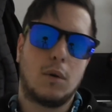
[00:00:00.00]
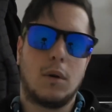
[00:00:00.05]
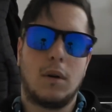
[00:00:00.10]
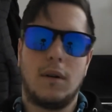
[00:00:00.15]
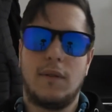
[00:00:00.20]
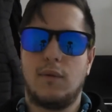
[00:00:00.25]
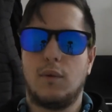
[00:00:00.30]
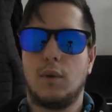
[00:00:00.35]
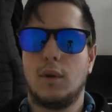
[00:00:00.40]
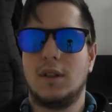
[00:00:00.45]
Or
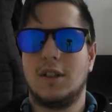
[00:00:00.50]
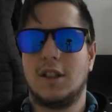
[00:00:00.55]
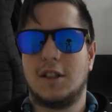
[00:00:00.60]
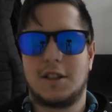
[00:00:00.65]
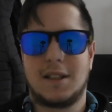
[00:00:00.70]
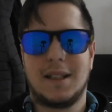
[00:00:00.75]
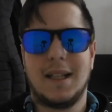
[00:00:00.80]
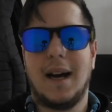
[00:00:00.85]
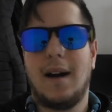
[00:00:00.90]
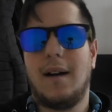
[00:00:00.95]
if we're
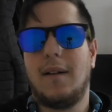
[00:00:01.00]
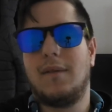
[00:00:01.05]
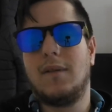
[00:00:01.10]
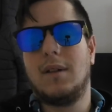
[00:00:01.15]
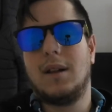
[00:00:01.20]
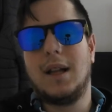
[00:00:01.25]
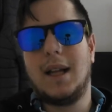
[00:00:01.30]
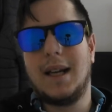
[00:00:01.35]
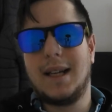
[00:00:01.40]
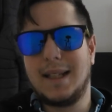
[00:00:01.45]
just going to have
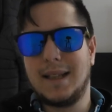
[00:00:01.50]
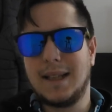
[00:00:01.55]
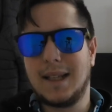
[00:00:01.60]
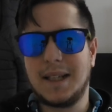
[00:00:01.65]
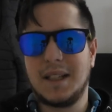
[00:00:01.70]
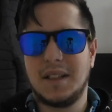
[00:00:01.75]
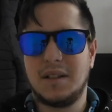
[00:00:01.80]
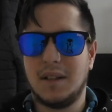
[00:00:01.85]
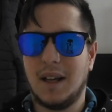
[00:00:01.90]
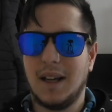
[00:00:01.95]
like
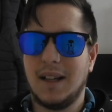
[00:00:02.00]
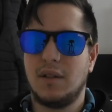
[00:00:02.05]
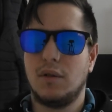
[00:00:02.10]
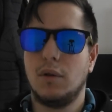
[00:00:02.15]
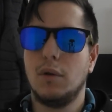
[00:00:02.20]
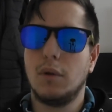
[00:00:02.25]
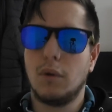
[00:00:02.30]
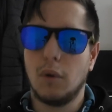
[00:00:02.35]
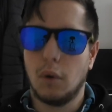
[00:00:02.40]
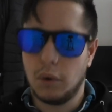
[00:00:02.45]
a
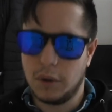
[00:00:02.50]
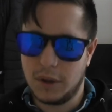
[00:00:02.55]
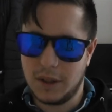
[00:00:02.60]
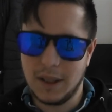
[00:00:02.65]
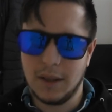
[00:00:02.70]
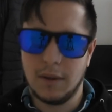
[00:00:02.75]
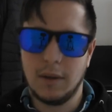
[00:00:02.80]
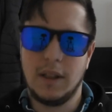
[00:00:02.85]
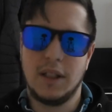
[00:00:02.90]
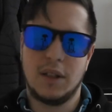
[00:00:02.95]
two core
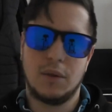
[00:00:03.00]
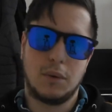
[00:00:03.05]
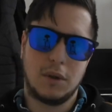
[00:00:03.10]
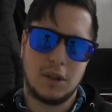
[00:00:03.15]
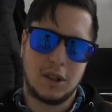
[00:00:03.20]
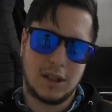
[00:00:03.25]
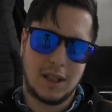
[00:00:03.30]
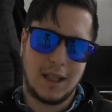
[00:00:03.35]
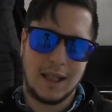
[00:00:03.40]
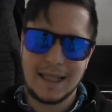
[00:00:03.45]
series,
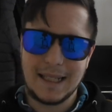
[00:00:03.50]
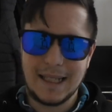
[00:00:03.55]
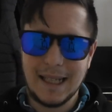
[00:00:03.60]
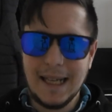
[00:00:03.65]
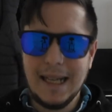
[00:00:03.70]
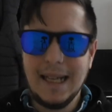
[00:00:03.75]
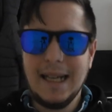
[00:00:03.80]
which like